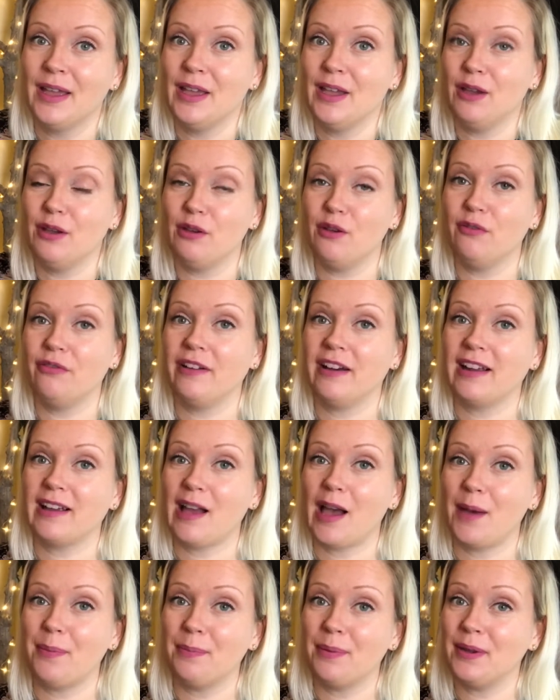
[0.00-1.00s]
hoovering
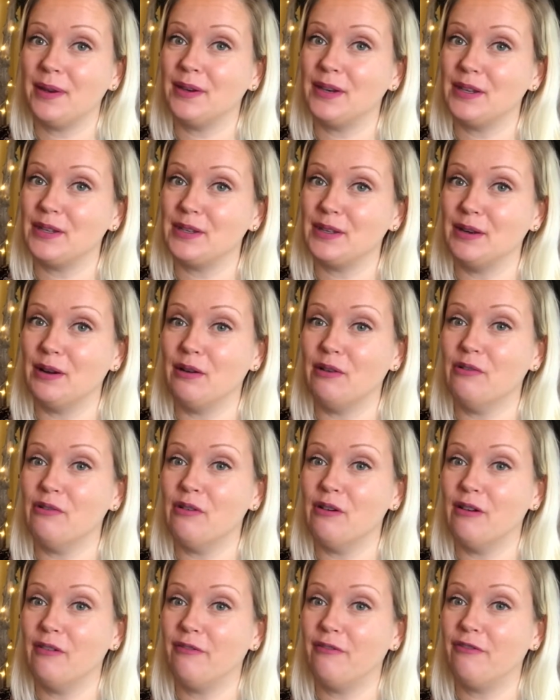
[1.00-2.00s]
up the
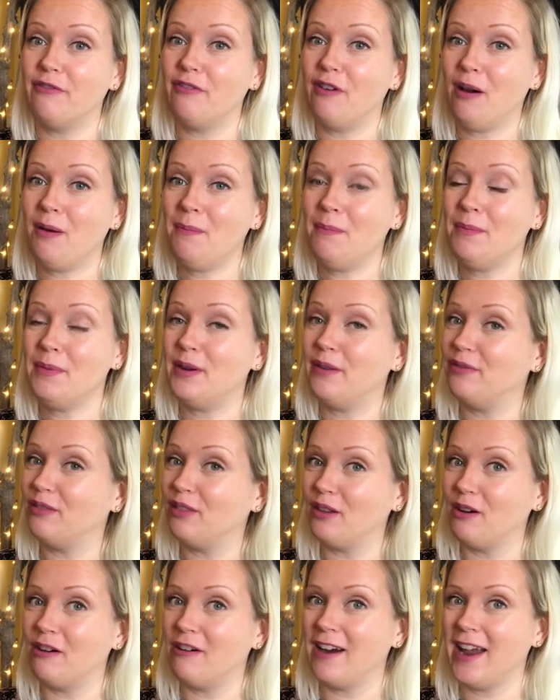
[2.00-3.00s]
snow from the floor,